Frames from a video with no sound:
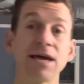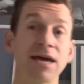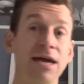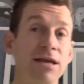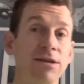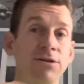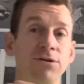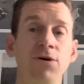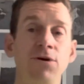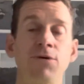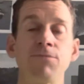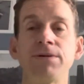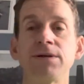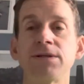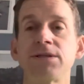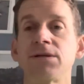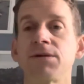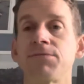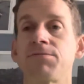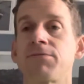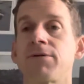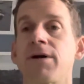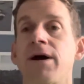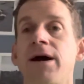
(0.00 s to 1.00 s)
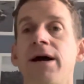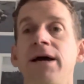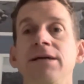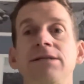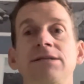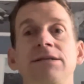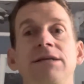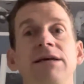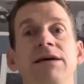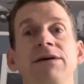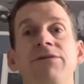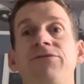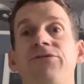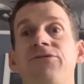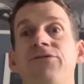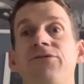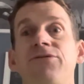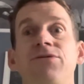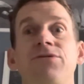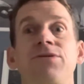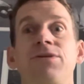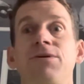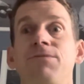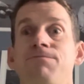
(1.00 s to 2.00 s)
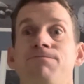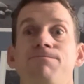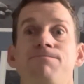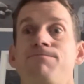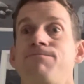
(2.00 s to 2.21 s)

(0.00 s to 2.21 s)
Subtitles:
And don't be surprised if the